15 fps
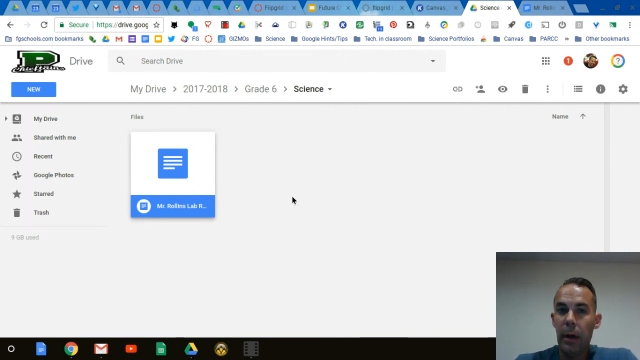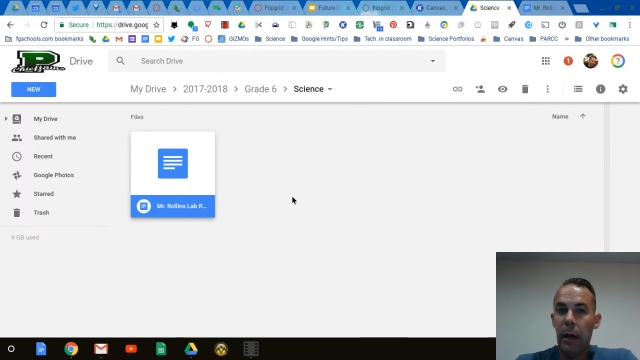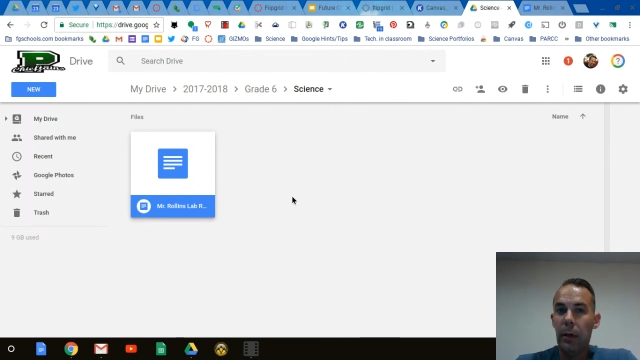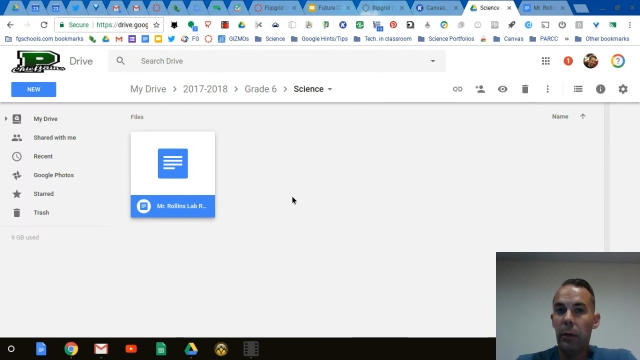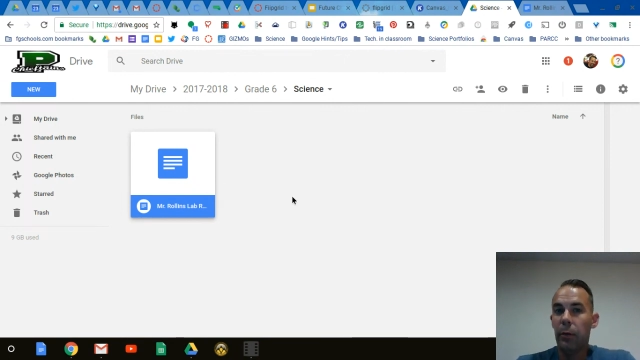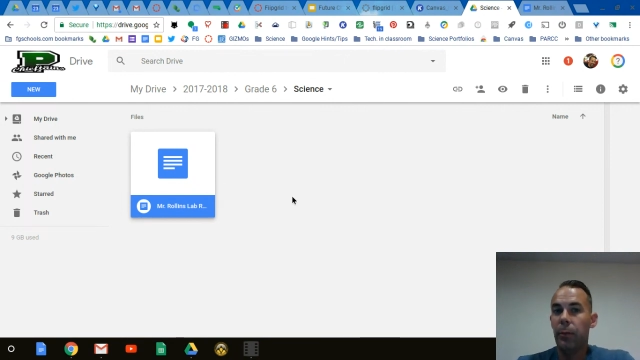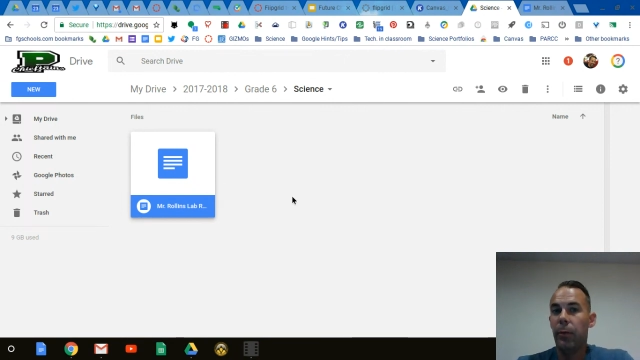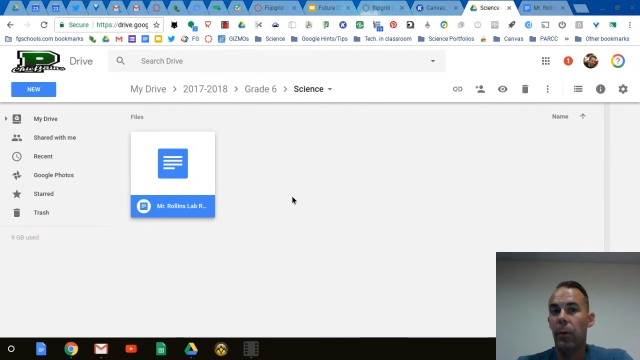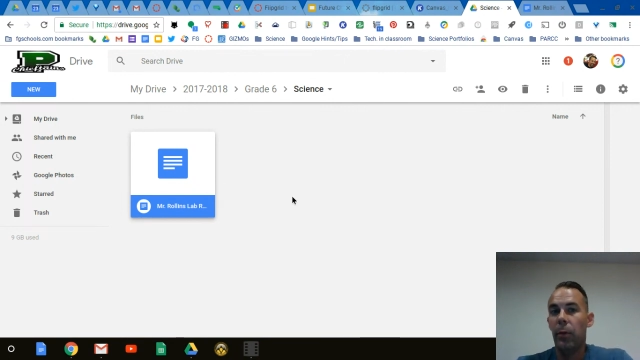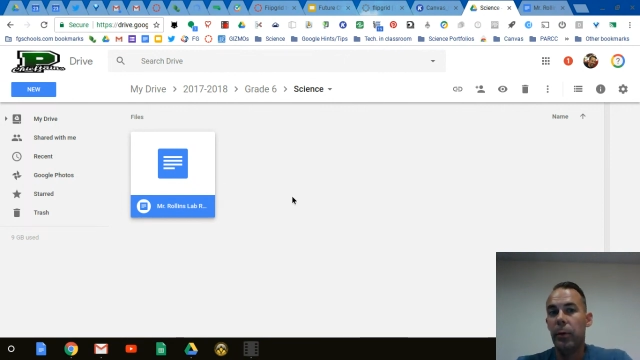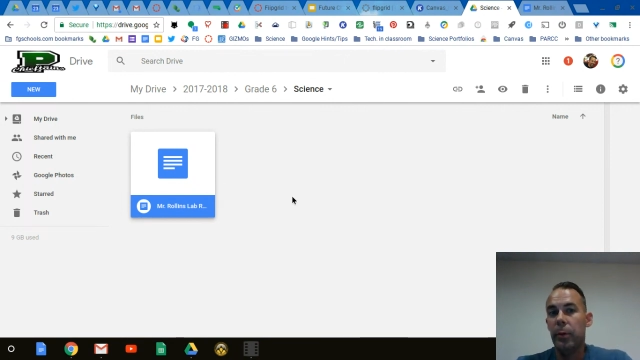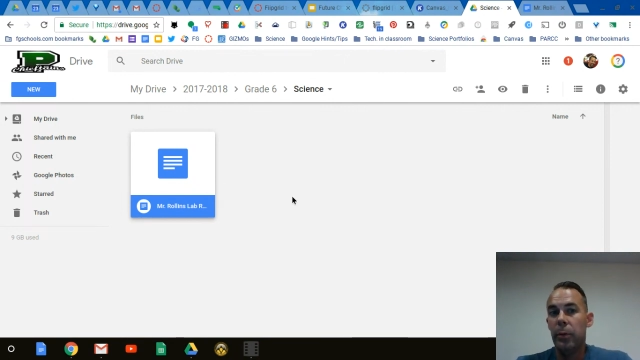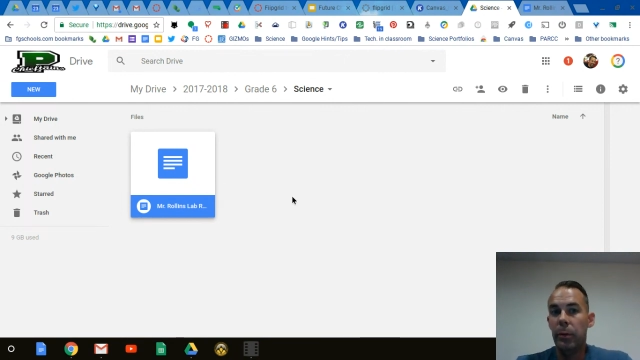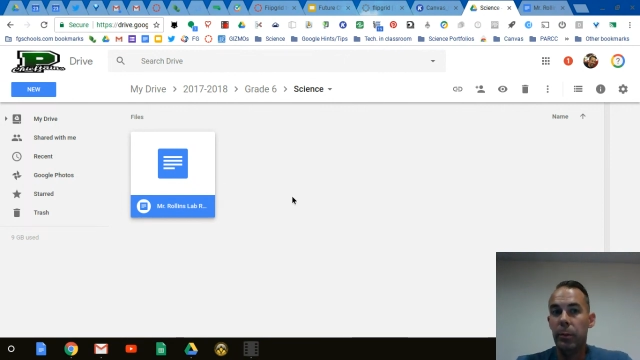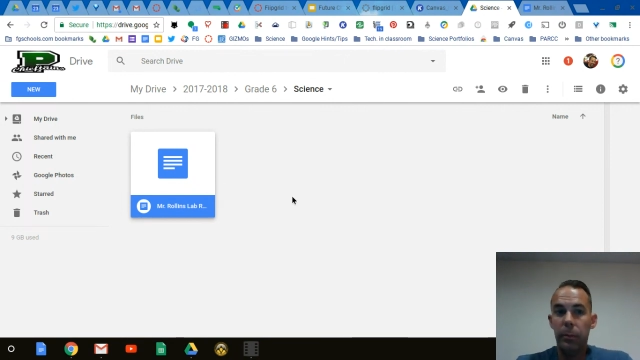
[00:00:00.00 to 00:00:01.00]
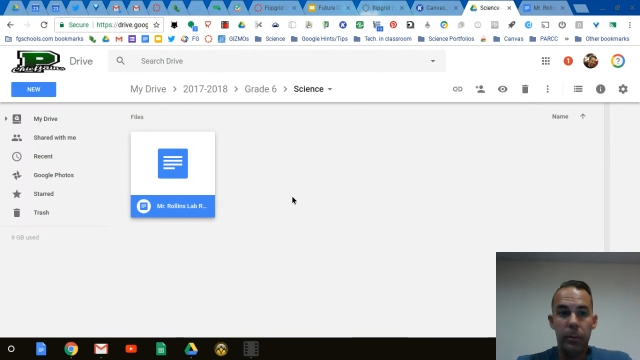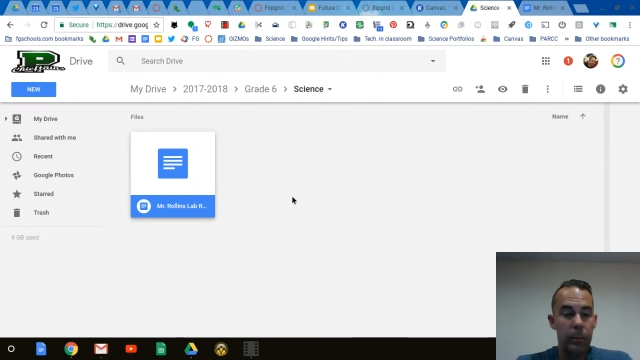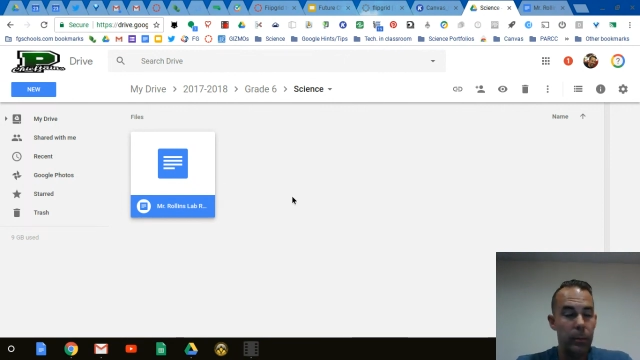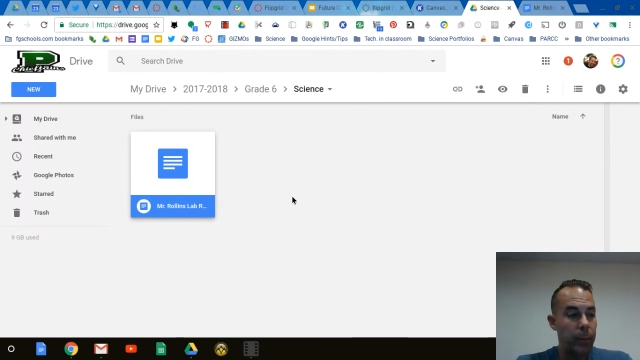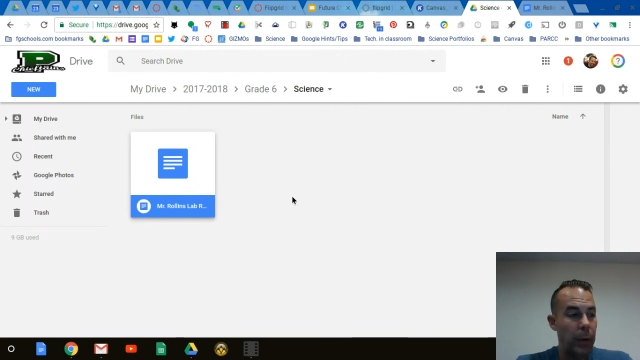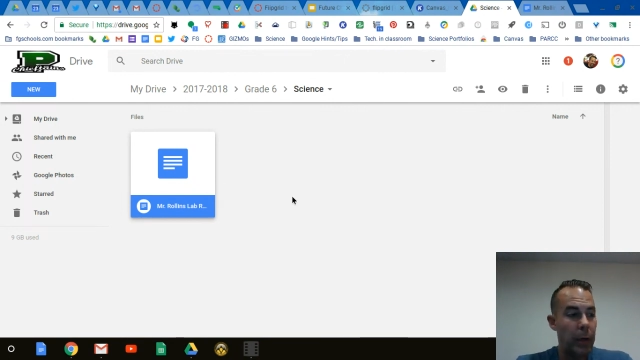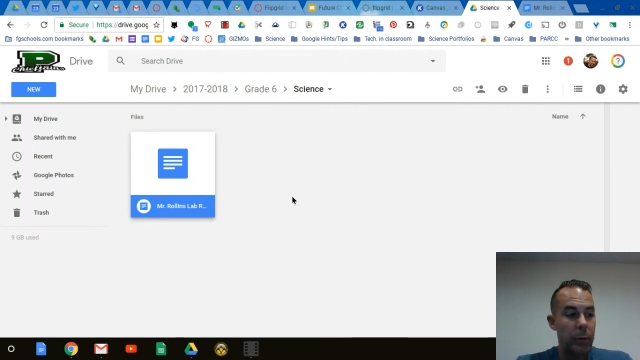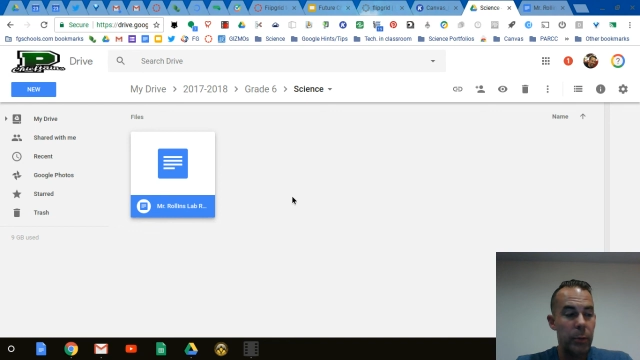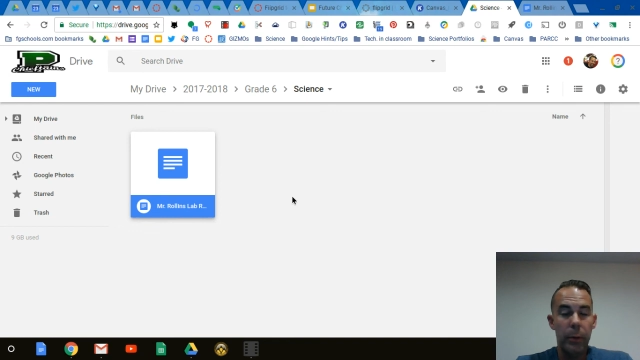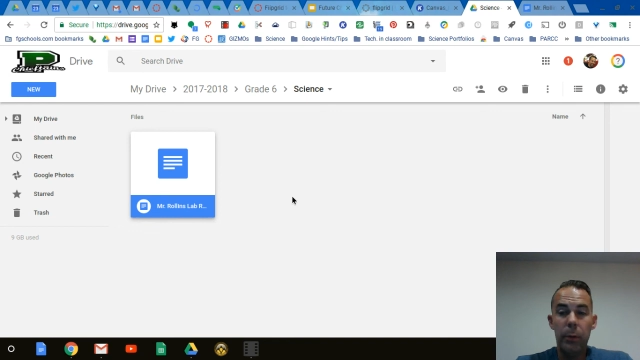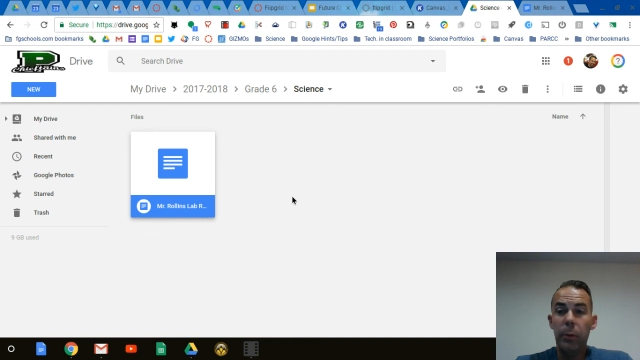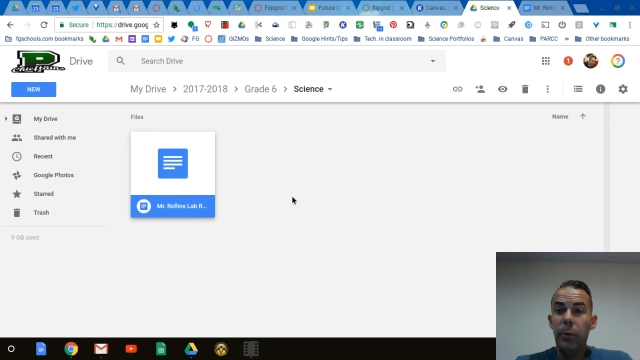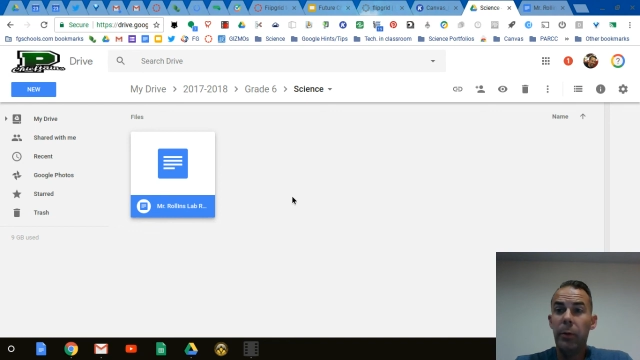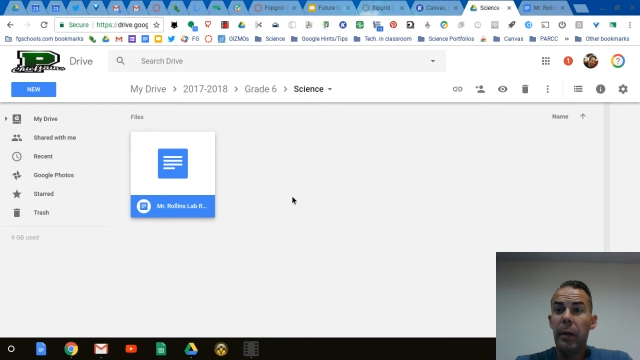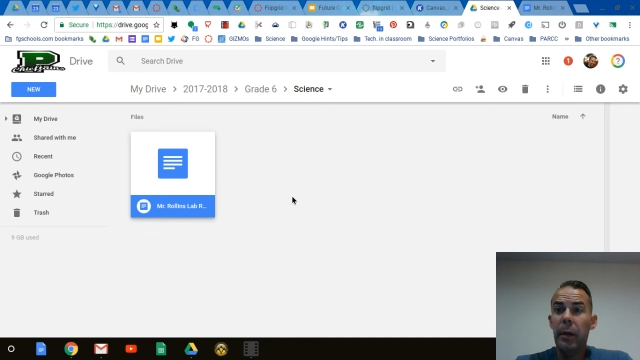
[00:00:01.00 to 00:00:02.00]
I look forward to possibly
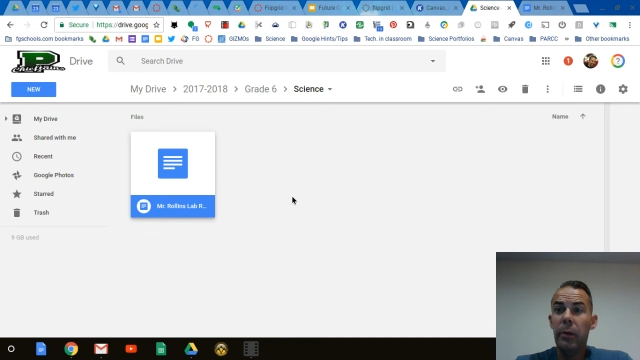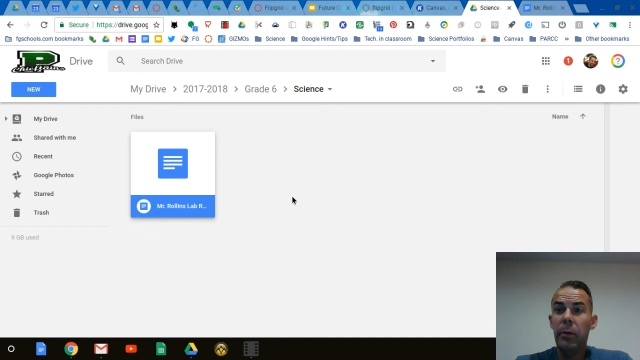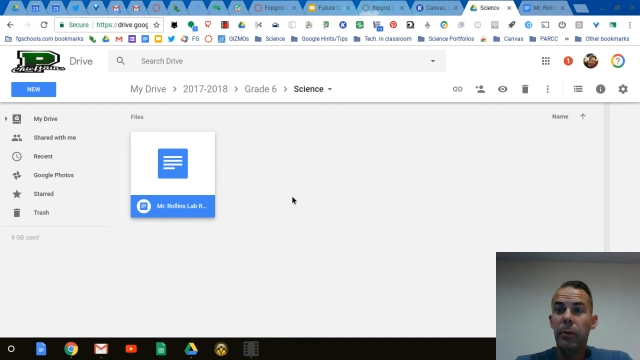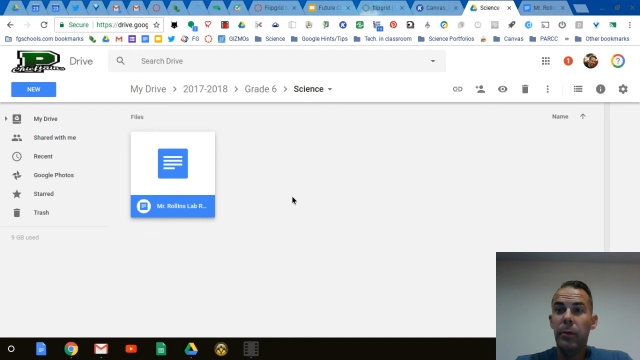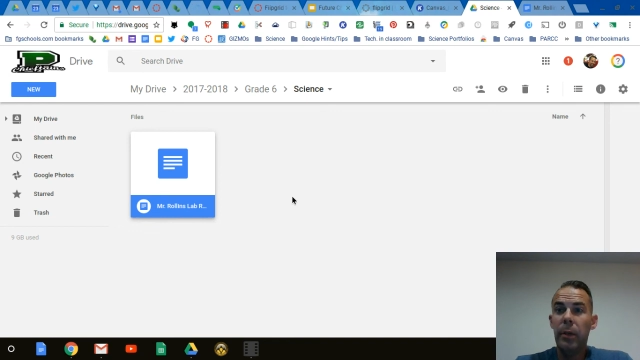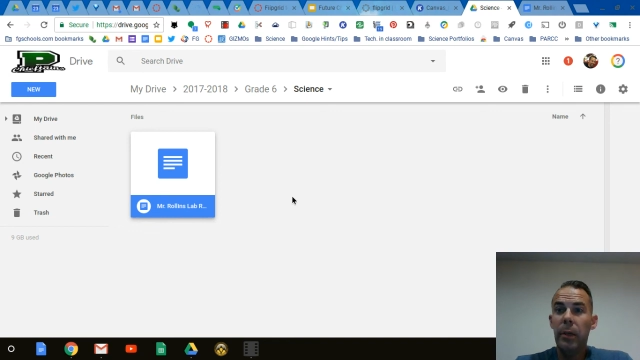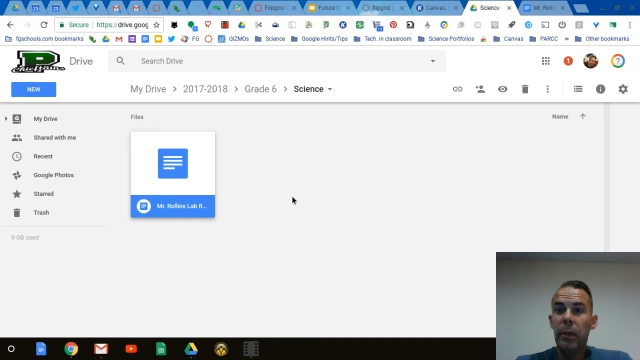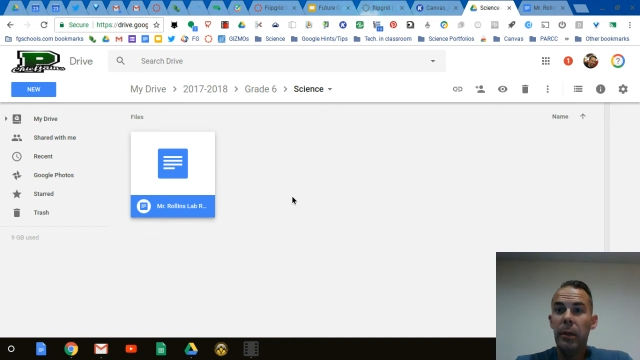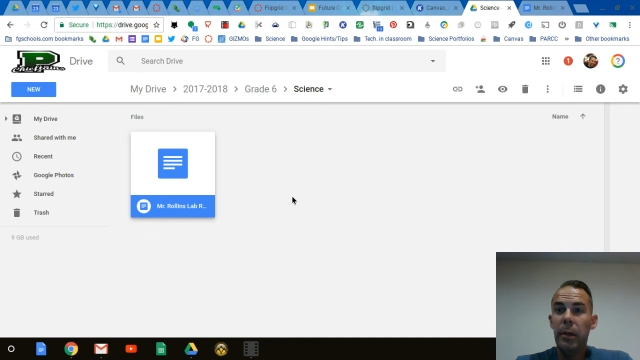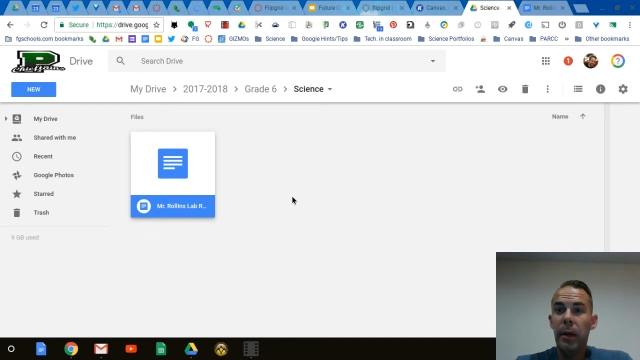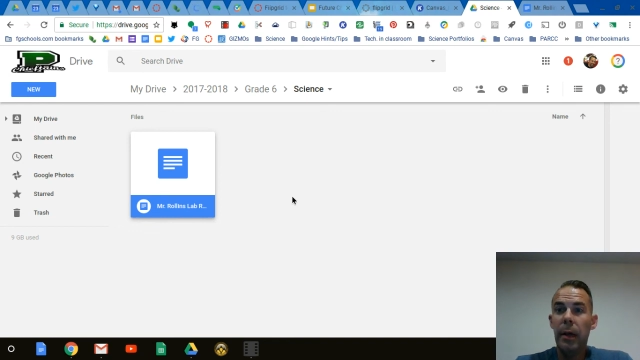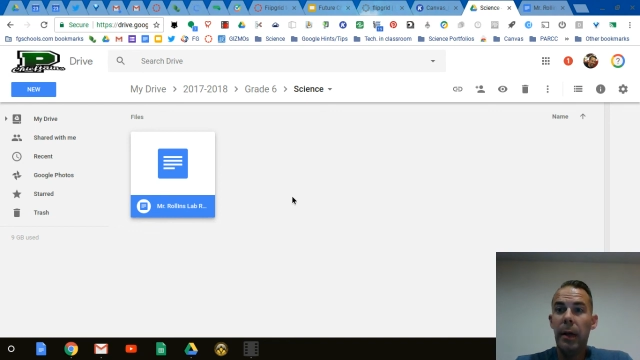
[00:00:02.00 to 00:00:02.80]
communicating if needed,